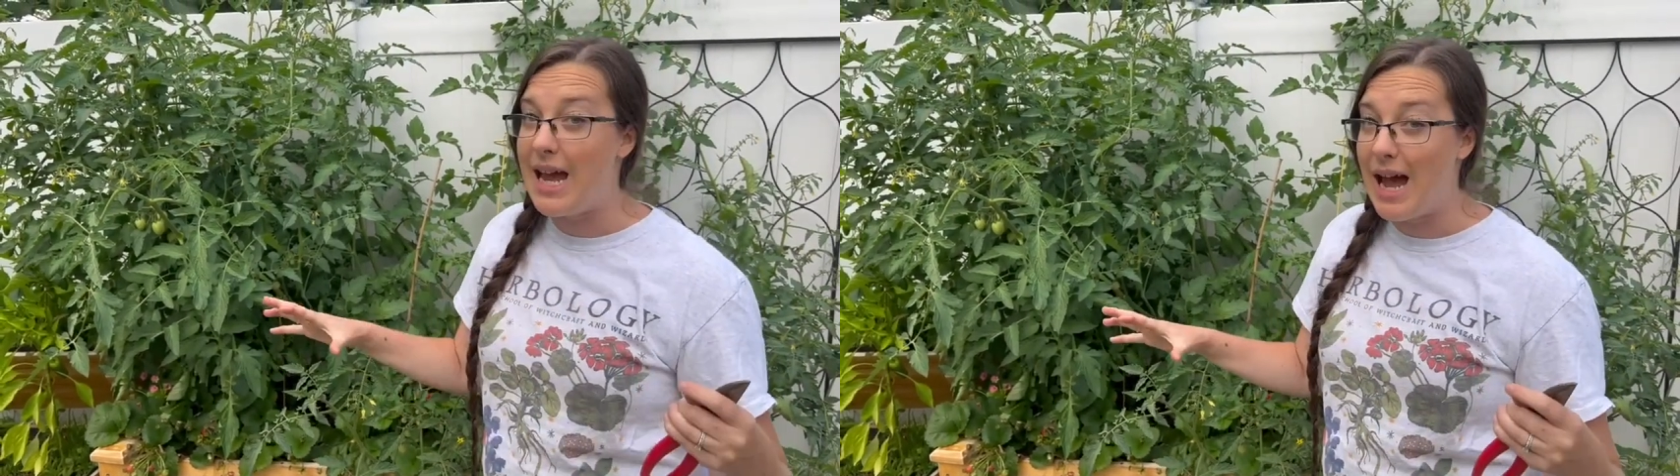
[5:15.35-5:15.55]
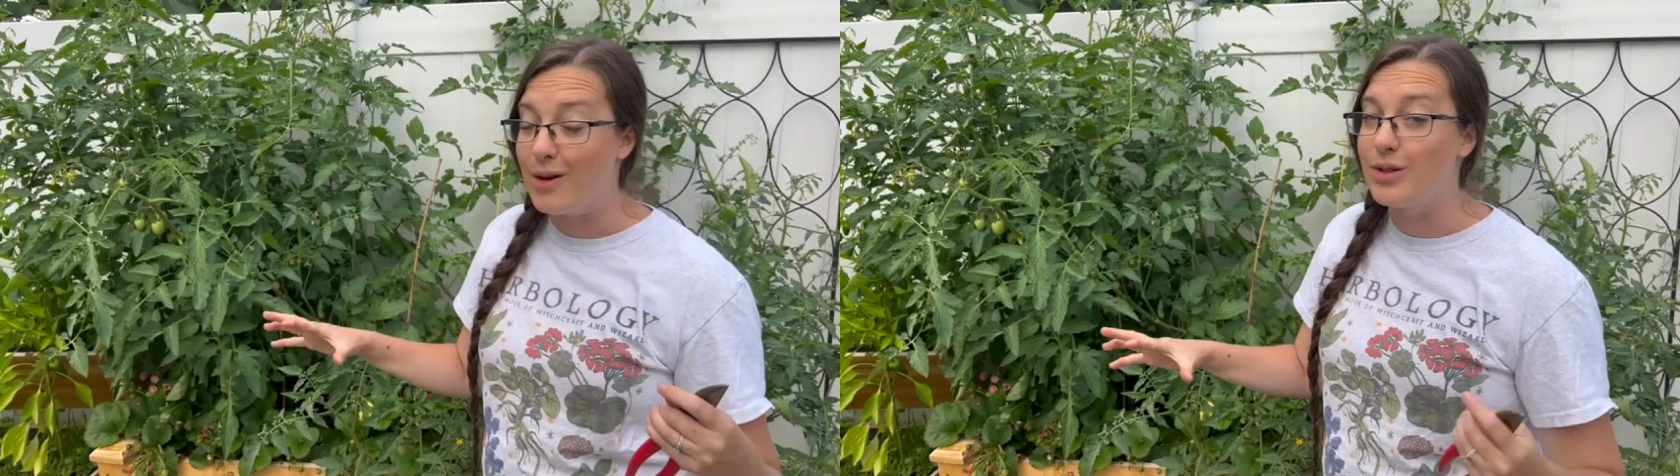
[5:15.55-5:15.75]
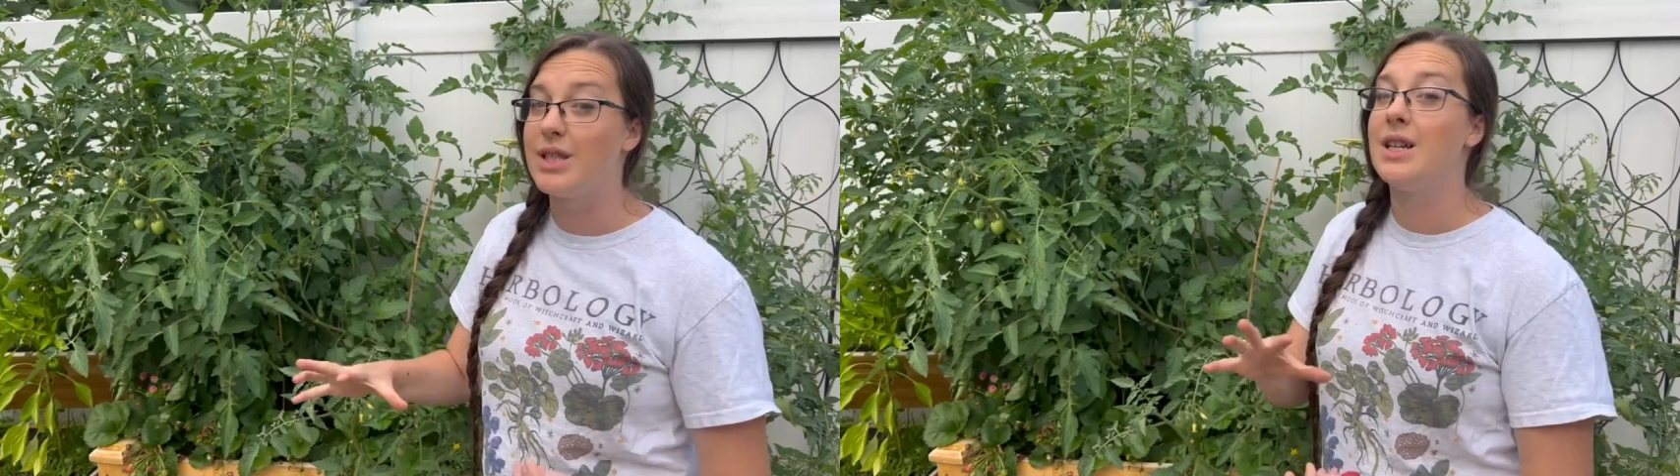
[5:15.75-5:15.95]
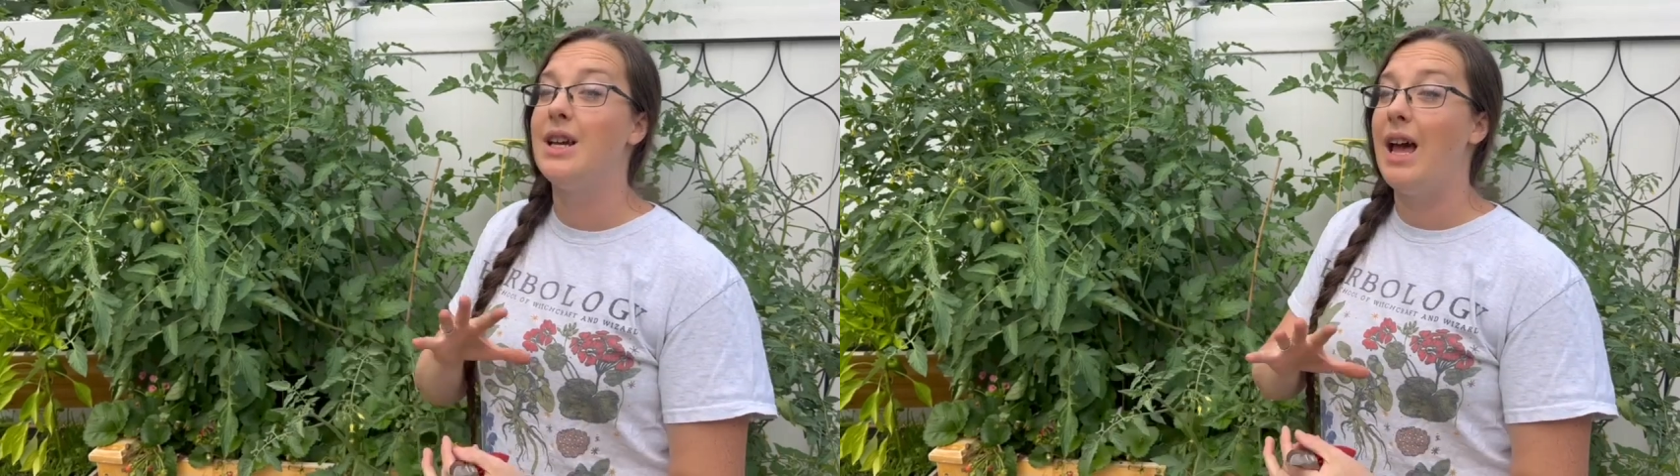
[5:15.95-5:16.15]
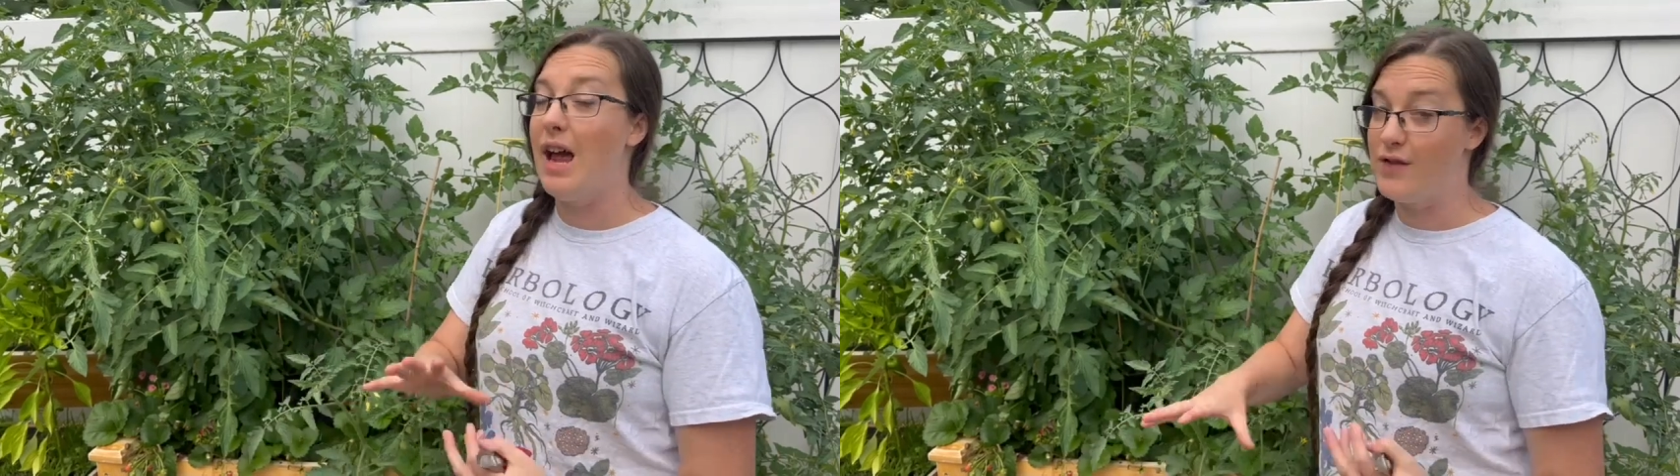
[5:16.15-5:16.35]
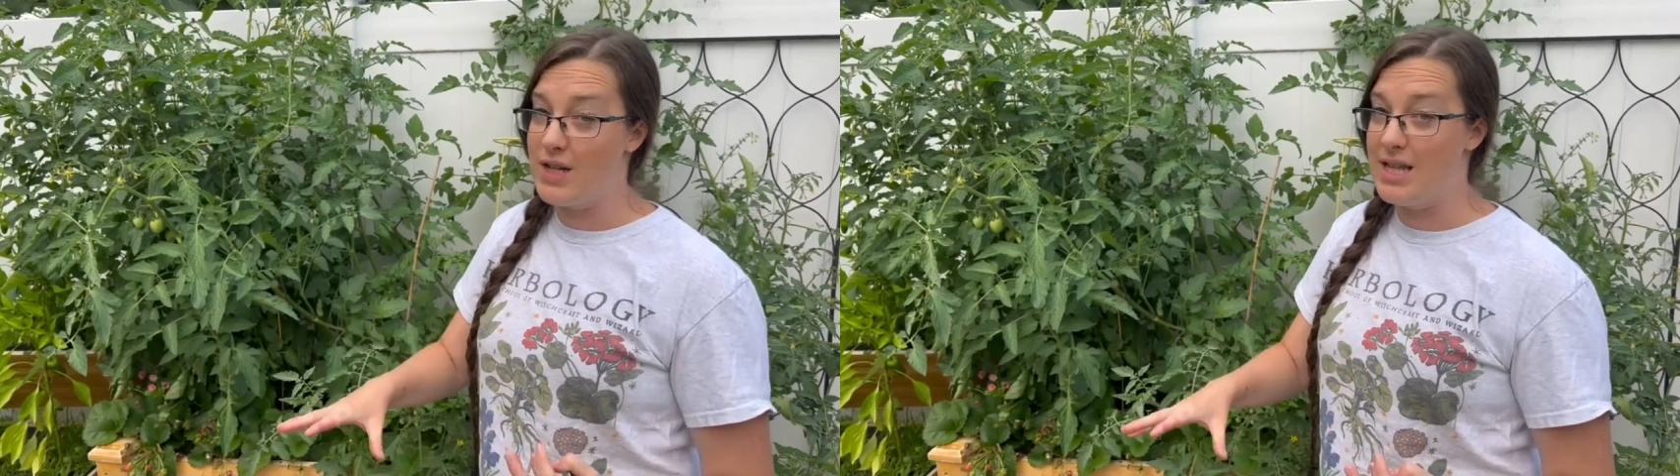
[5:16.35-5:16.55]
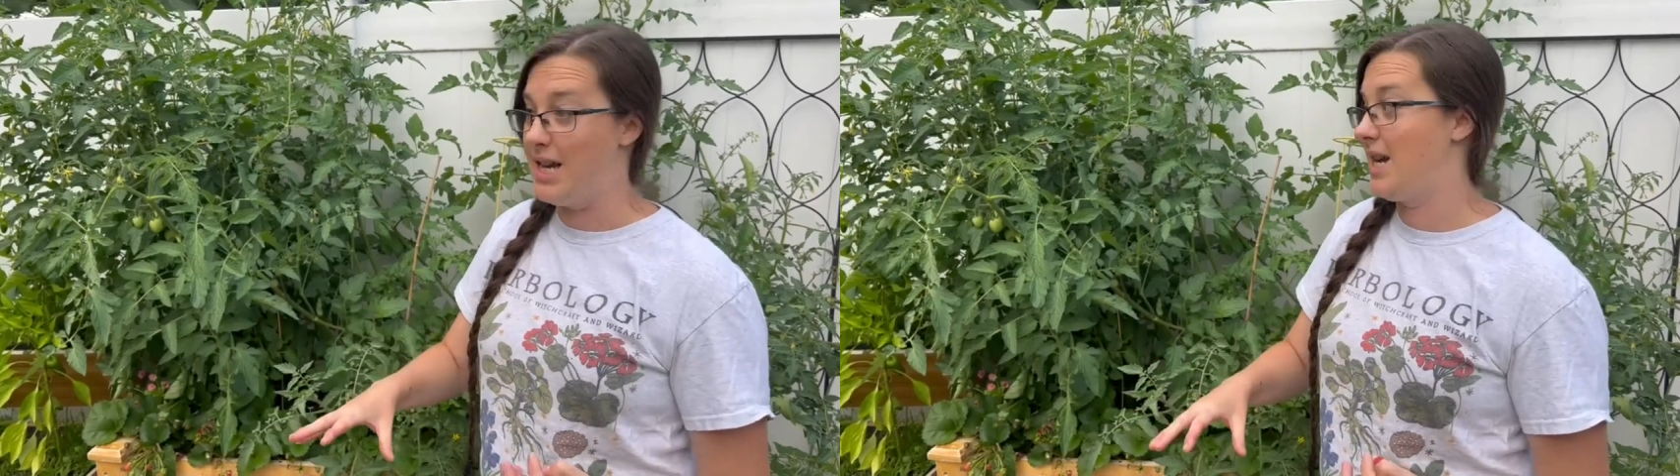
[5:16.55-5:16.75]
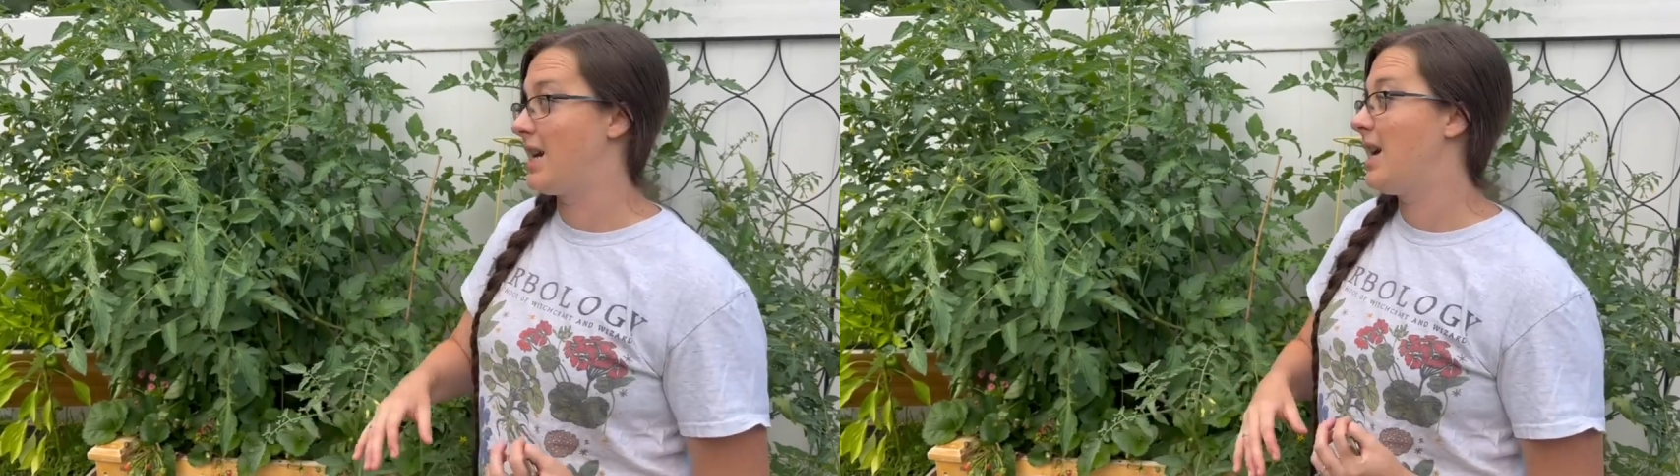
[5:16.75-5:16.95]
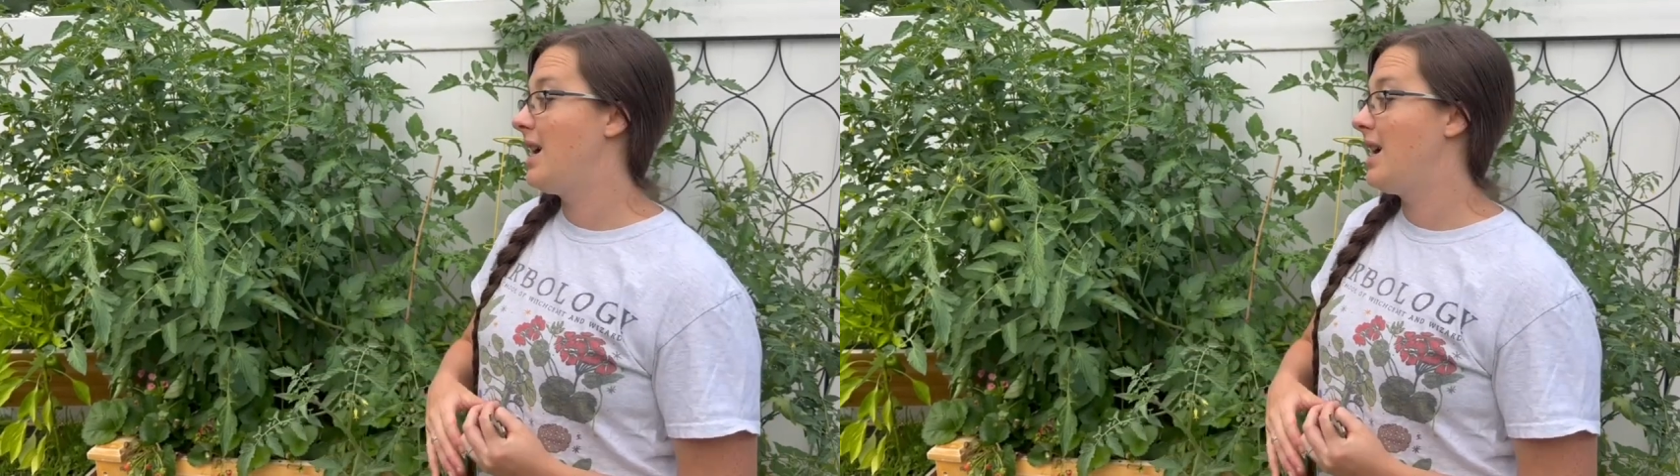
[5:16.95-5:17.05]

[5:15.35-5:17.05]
out everything.